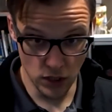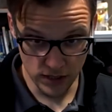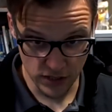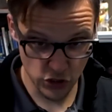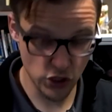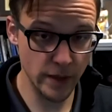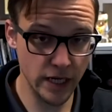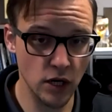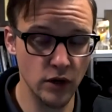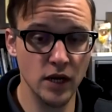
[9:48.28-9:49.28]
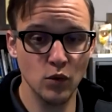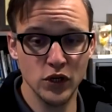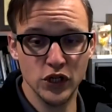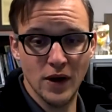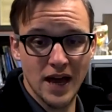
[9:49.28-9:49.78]
Distributed coding, in
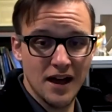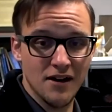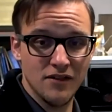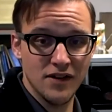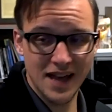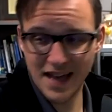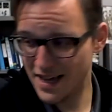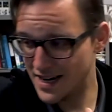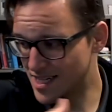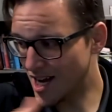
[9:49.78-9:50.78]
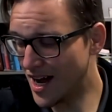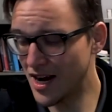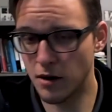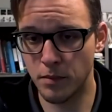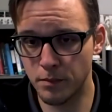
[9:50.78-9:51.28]
which you have an
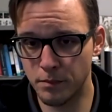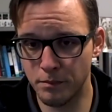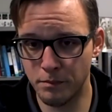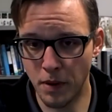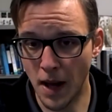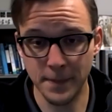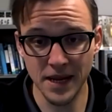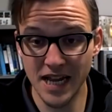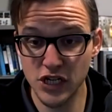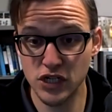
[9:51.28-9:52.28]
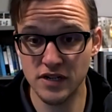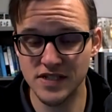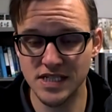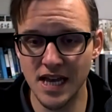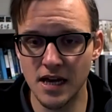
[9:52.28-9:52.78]
entire population of
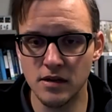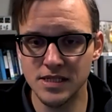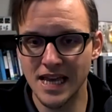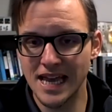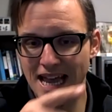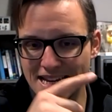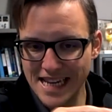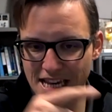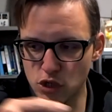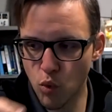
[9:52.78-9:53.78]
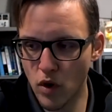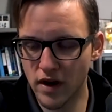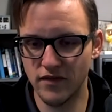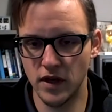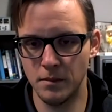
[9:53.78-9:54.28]
cells, and each one
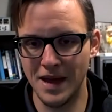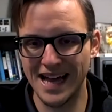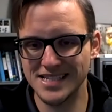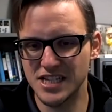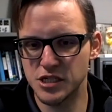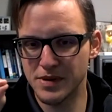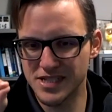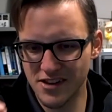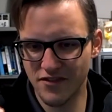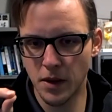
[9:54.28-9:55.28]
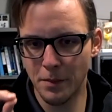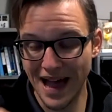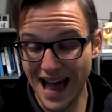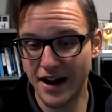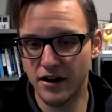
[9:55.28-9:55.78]
of them has a specific
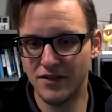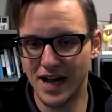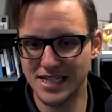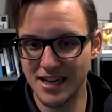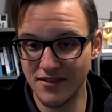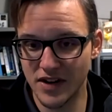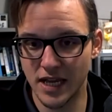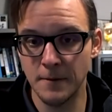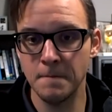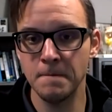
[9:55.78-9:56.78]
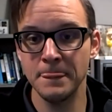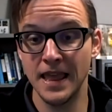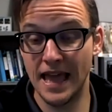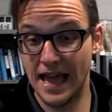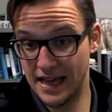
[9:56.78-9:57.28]
pattern of activity,
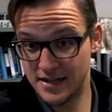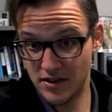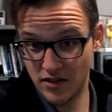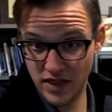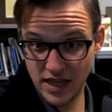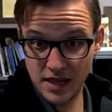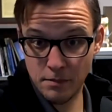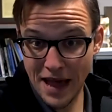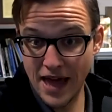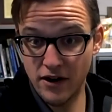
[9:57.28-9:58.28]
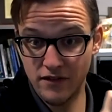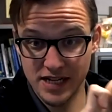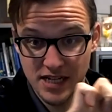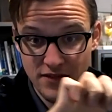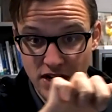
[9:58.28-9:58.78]
and the pattern of
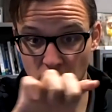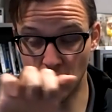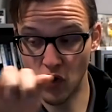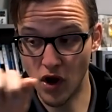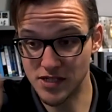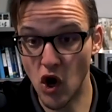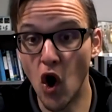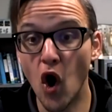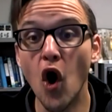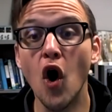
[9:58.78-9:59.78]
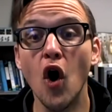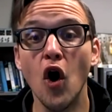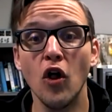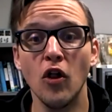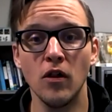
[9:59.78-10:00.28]
activity across
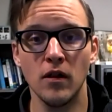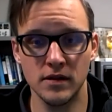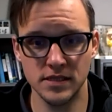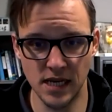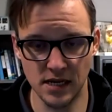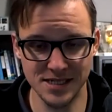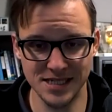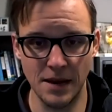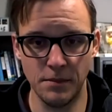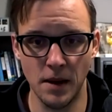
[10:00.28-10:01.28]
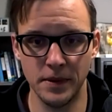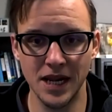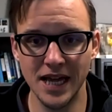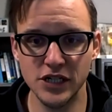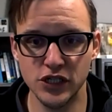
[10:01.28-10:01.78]
all cells in that
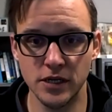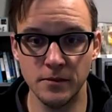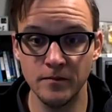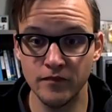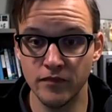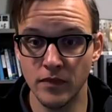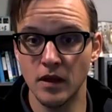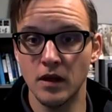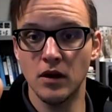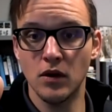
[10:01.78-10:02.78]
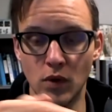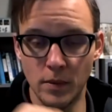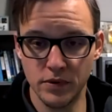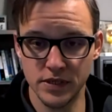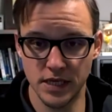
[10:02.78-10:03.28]
population
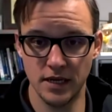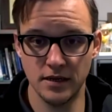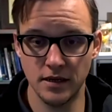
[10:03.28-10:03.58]
represent